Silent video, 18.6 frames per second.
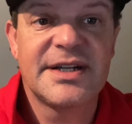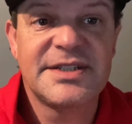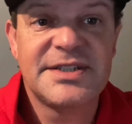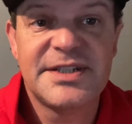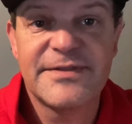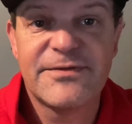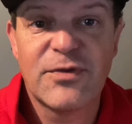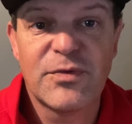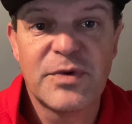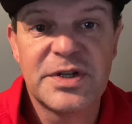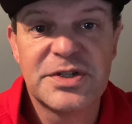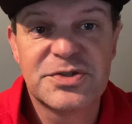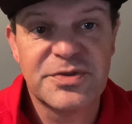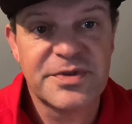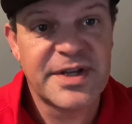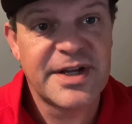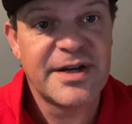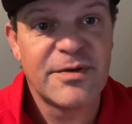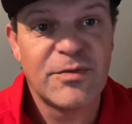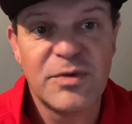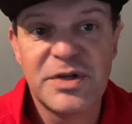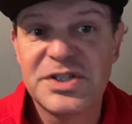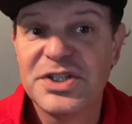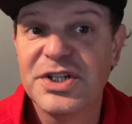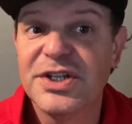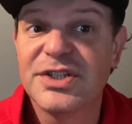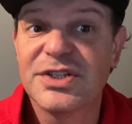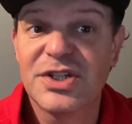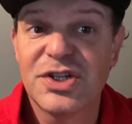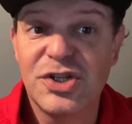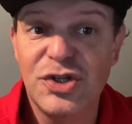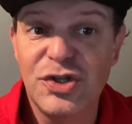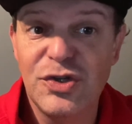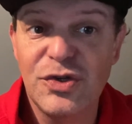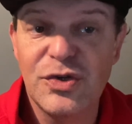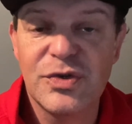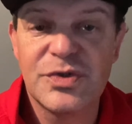differential there, which is
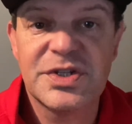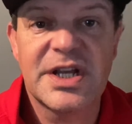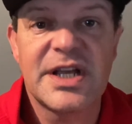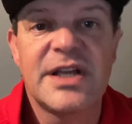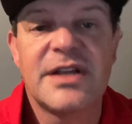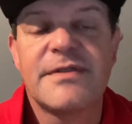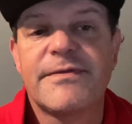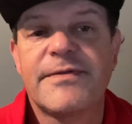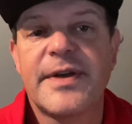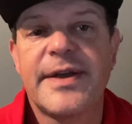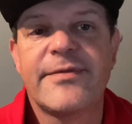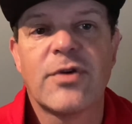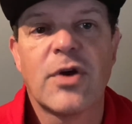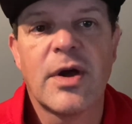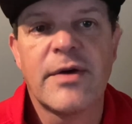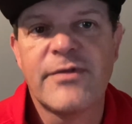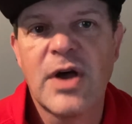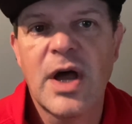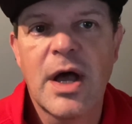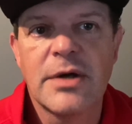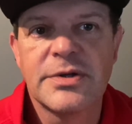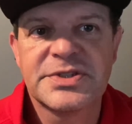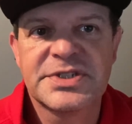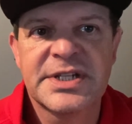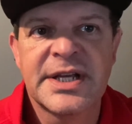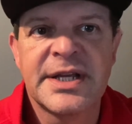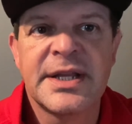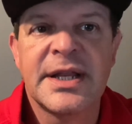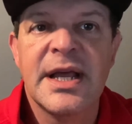huge in favor of Ohio State.